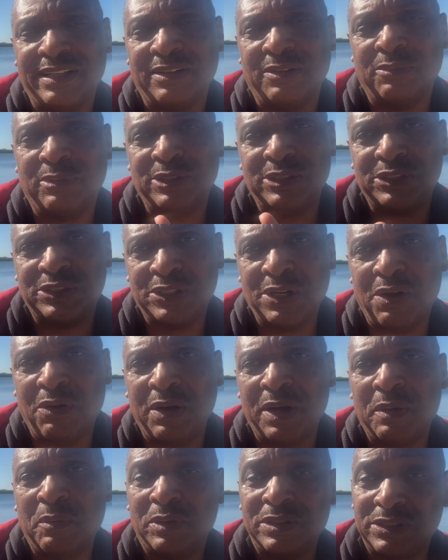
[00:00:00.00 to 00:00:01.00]
was
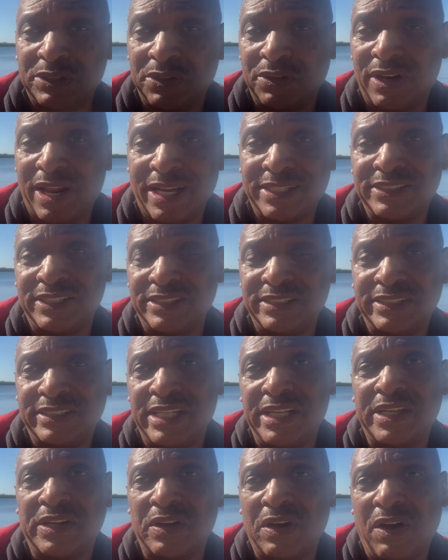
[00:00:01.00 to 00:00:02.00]
showing was you could actually
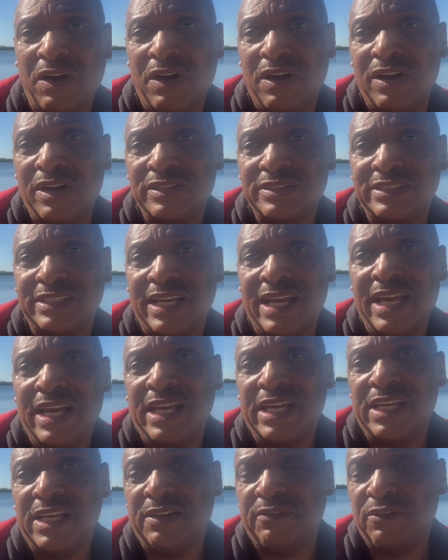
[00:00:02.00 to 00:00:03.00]
see cars,
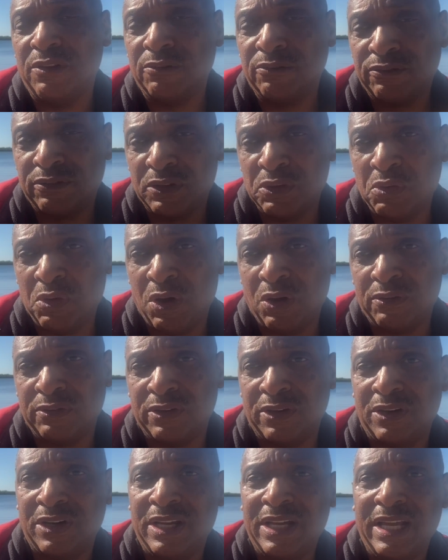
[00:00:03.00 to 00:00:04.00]
if you flew
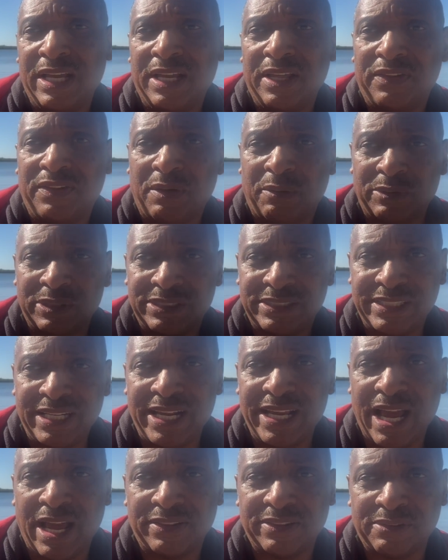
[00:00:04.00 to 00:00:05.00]
over, that were
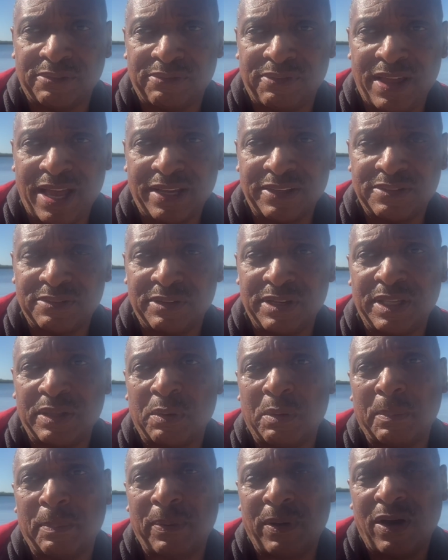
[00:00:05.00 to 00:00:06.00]
sitting out the factory that
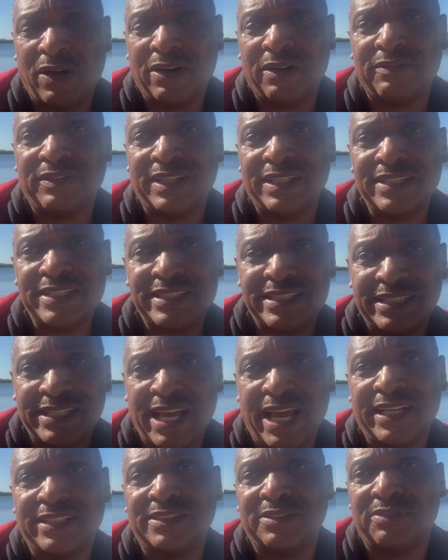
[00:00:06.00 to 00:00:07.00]
were part of this
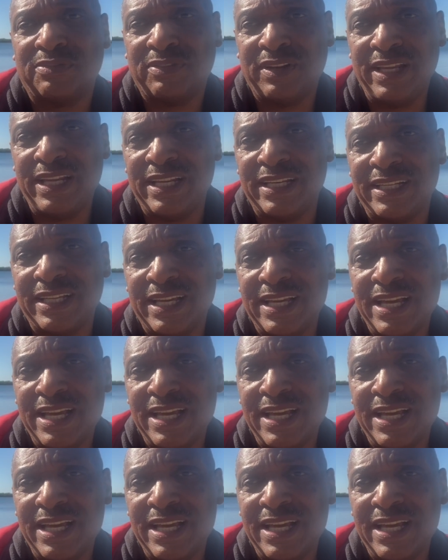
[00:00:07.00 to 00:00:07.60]
test fleet.